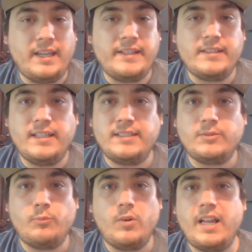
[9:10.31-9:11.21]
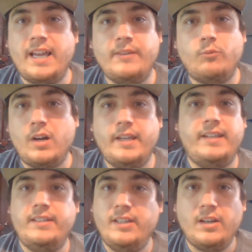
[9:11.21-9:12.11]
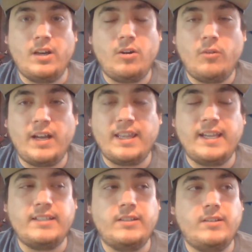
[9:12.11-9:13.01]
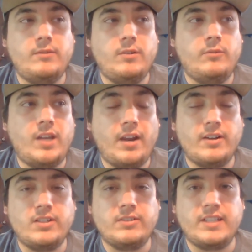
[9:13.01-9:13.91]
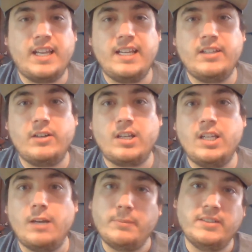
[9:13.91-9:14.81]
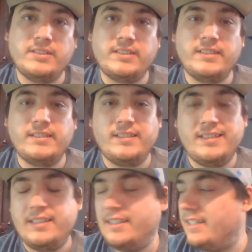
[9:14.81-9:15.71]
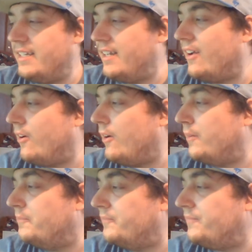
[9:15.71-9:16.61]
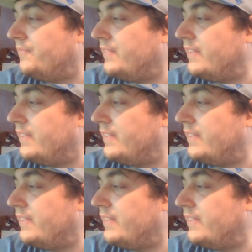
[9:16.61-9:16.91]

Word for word: Like it's what I write, you know? I like characters getting their comeuppance. Um